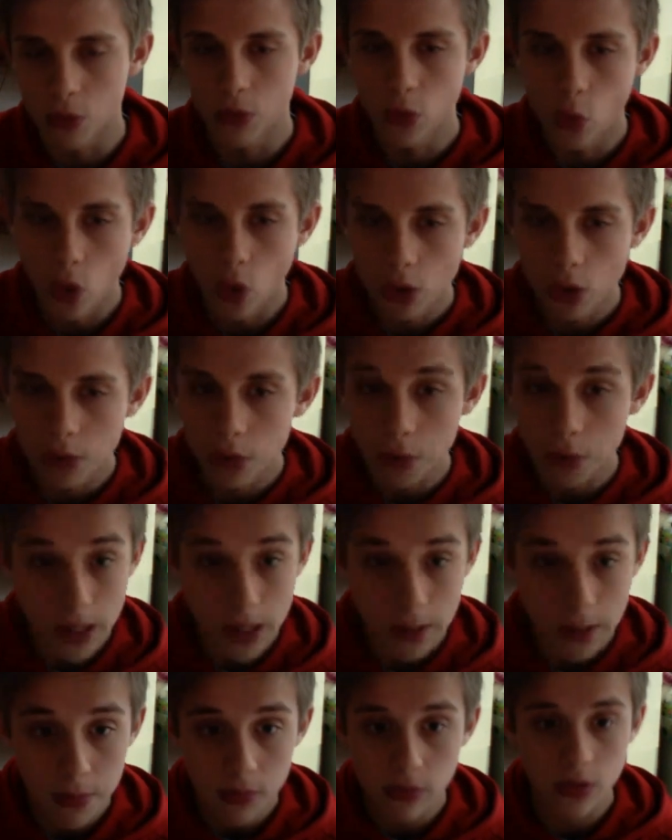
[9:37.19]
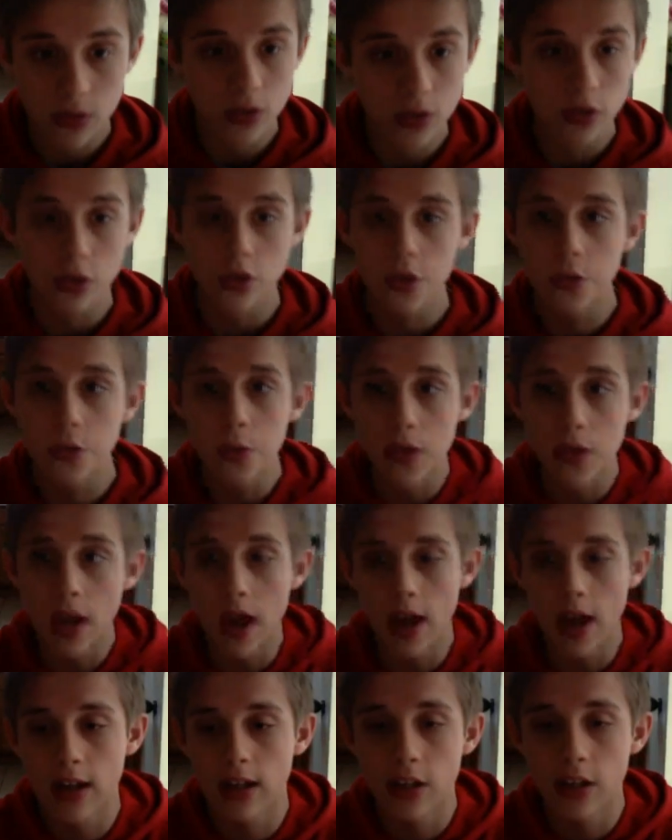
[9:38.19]
Normal people just do
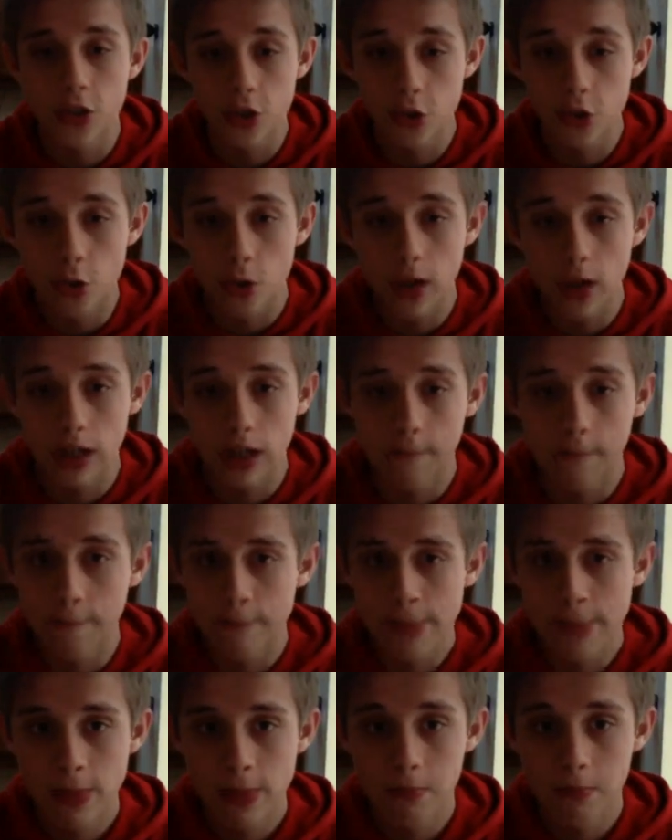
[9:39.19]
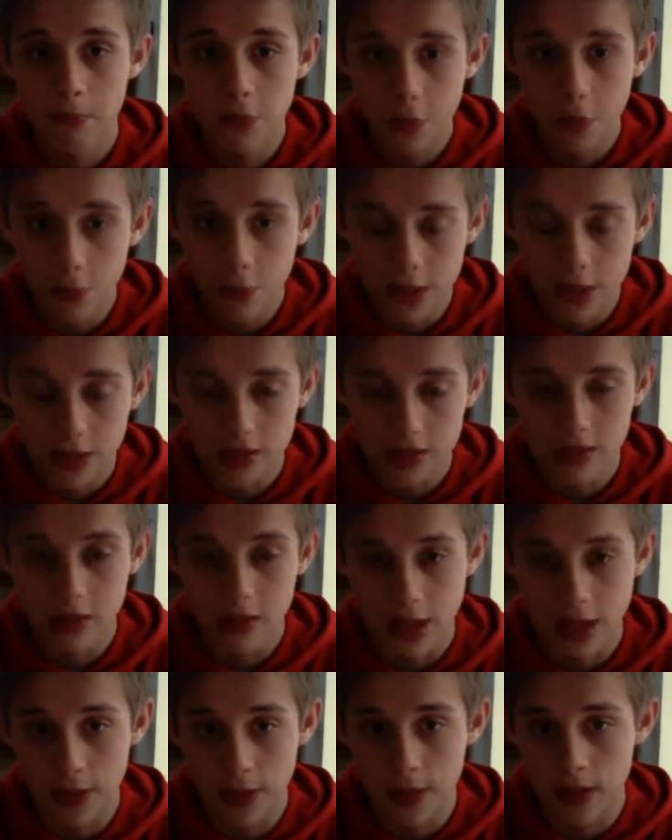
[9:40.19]
not enjoy movies
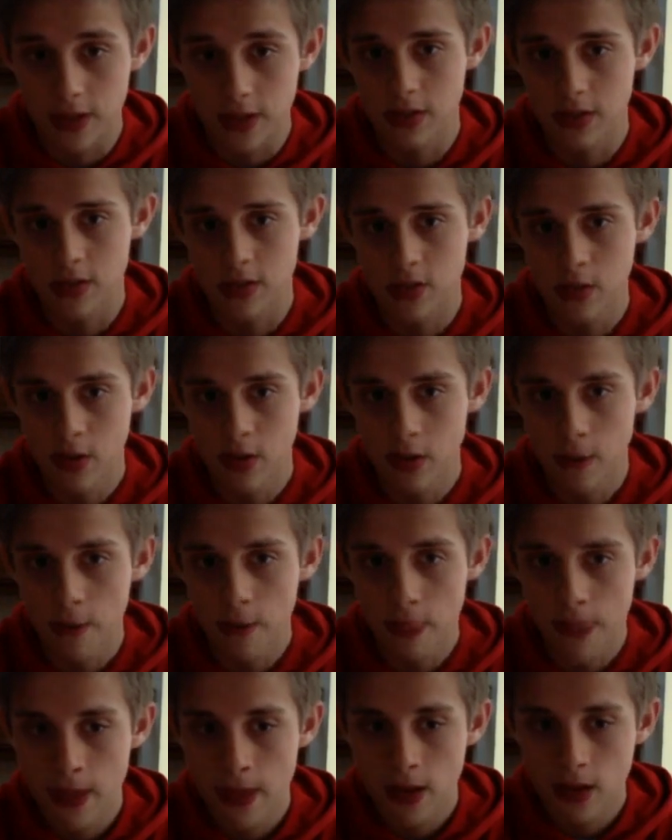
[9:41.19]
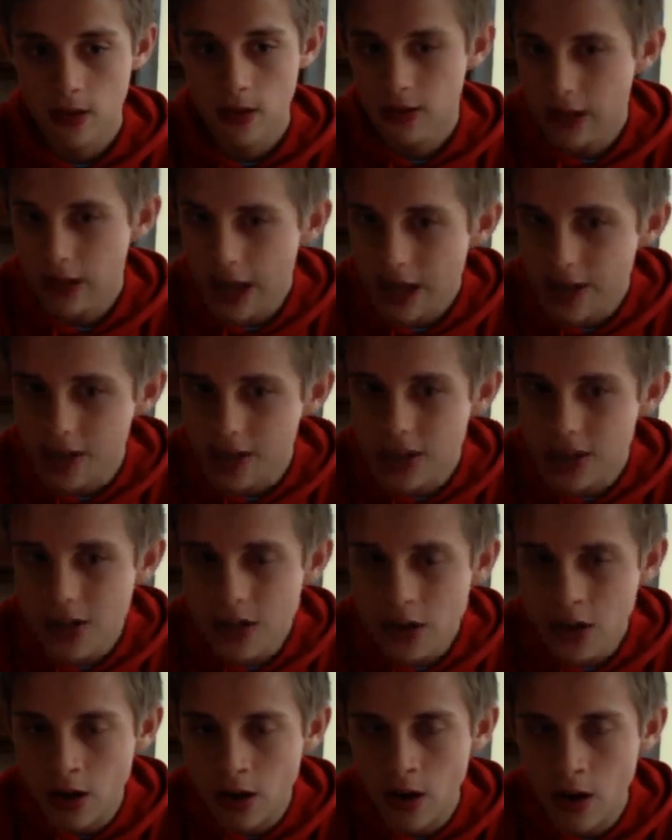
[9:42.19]
like this. Last
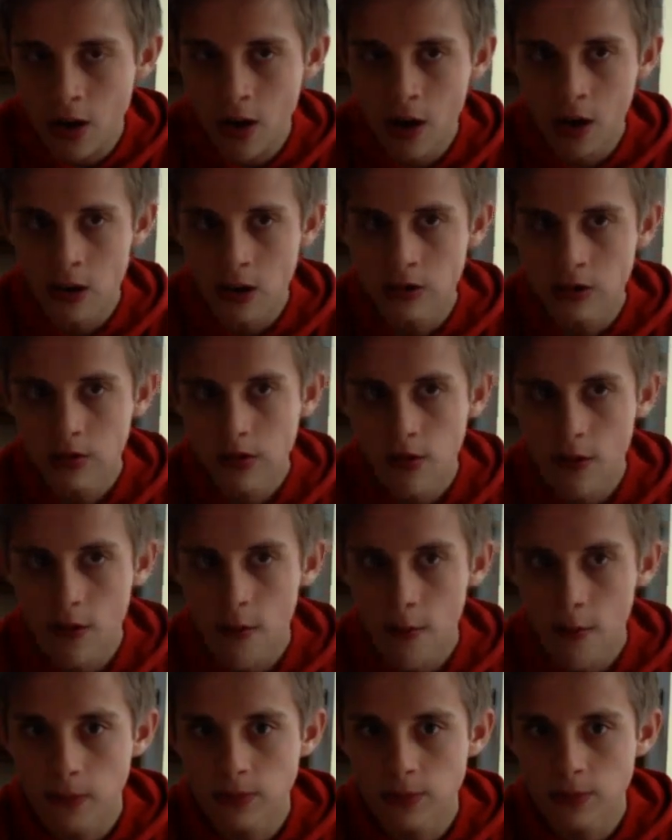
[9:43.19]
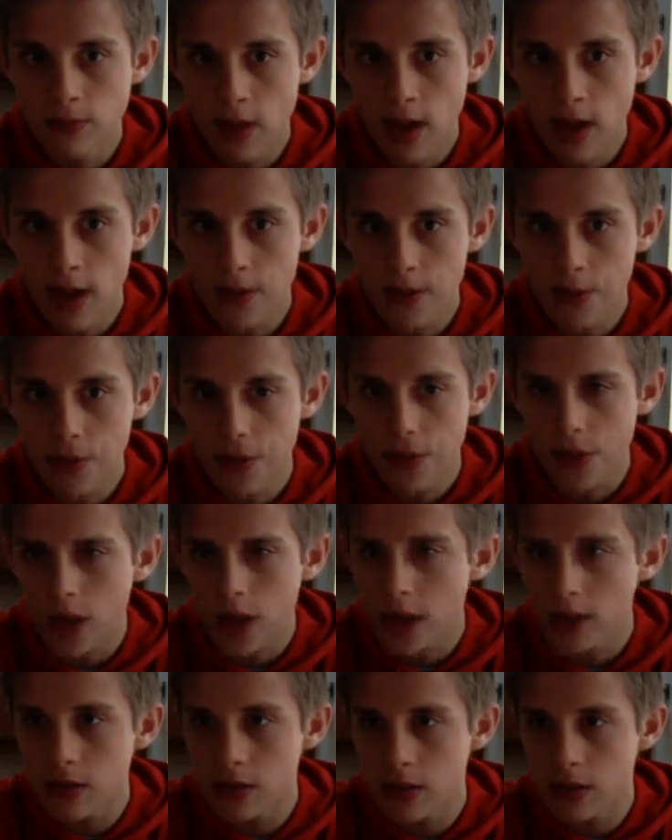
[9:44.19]
year, I
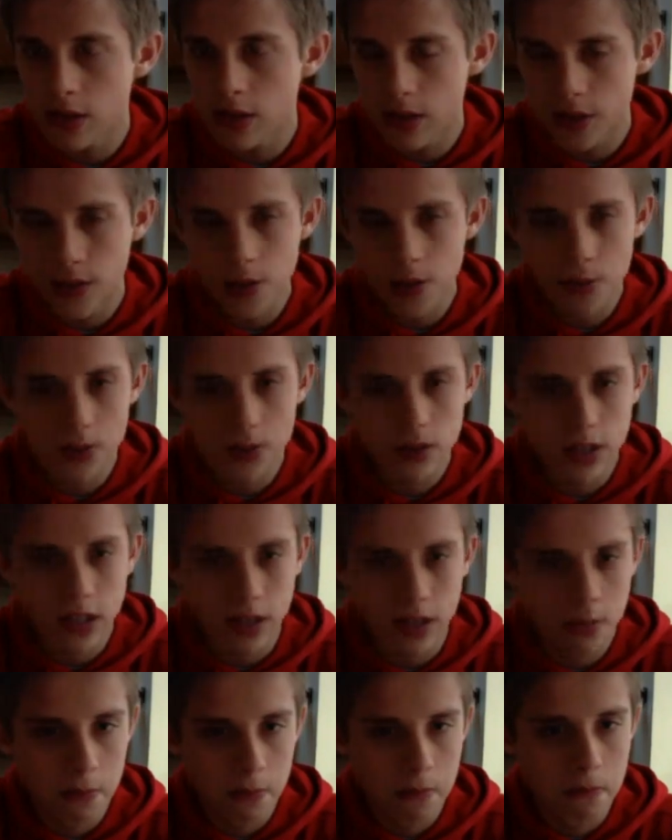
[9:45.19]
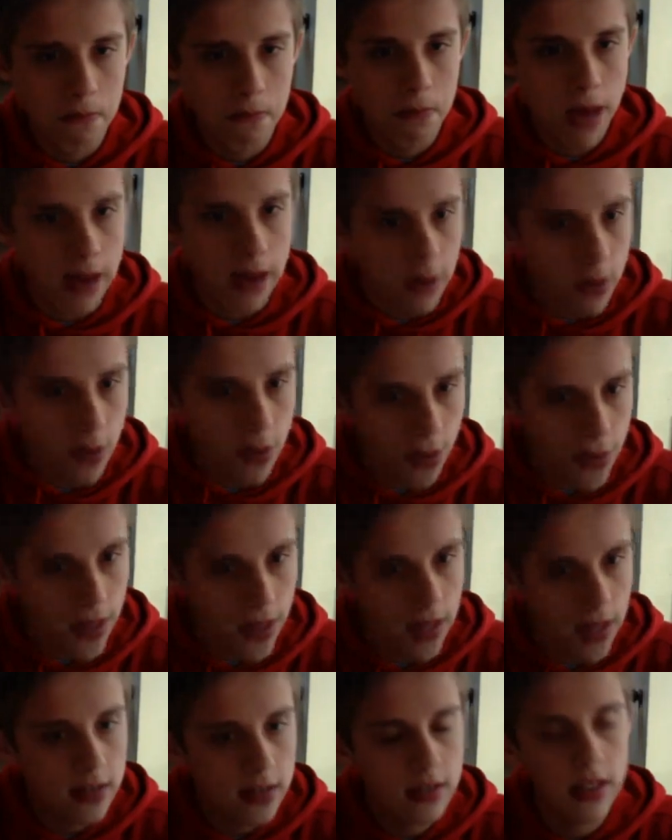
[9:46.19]
thought there was like better
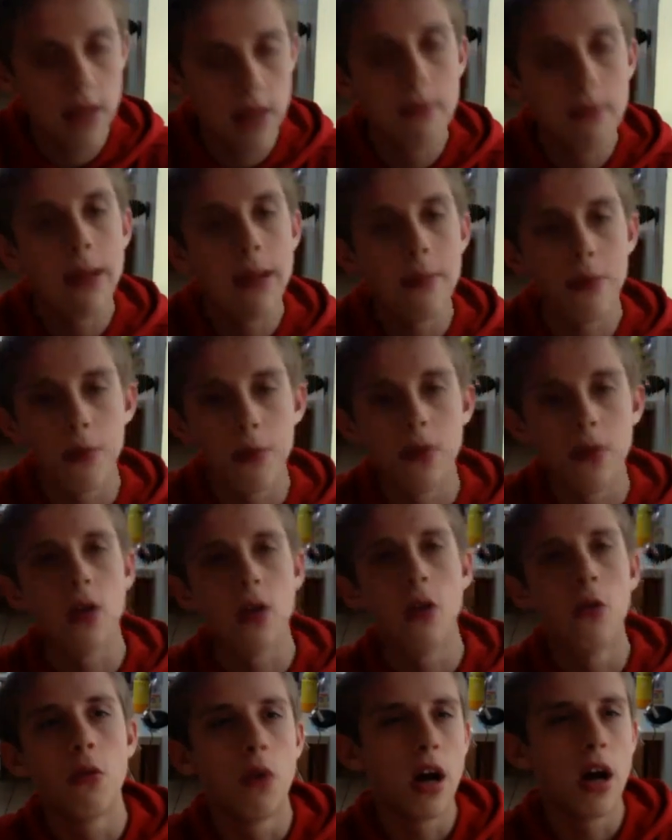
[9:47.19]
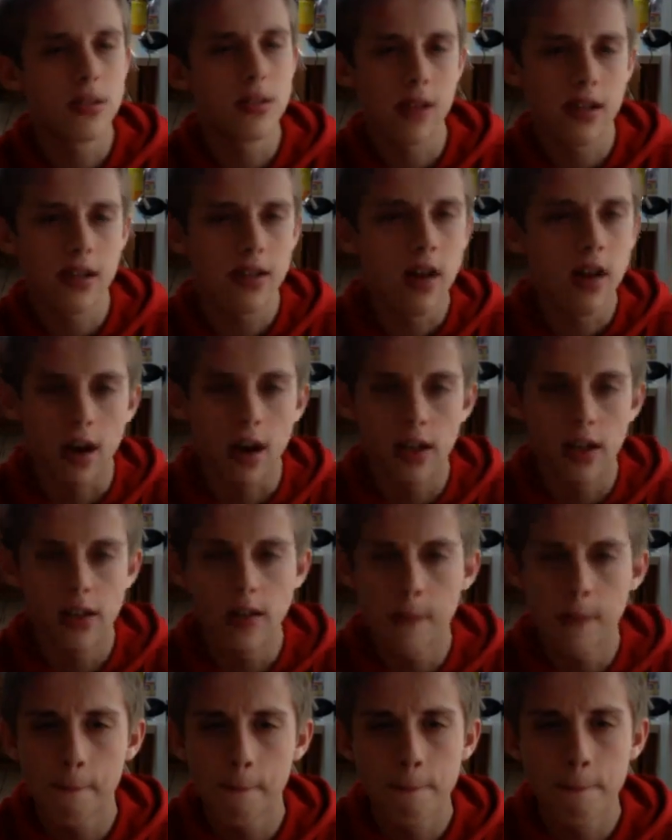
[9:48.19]
things that people would go watch. I,
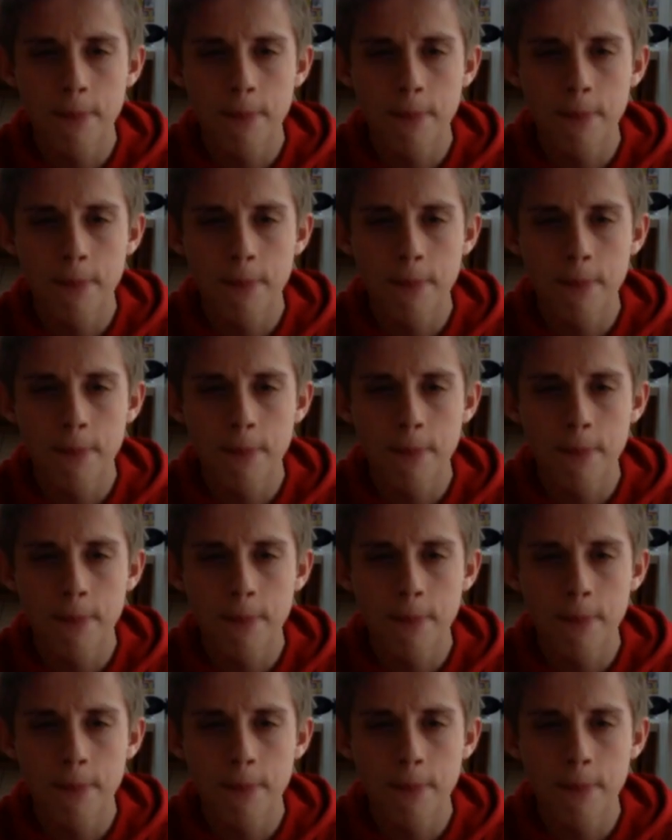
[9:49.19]
Tonya.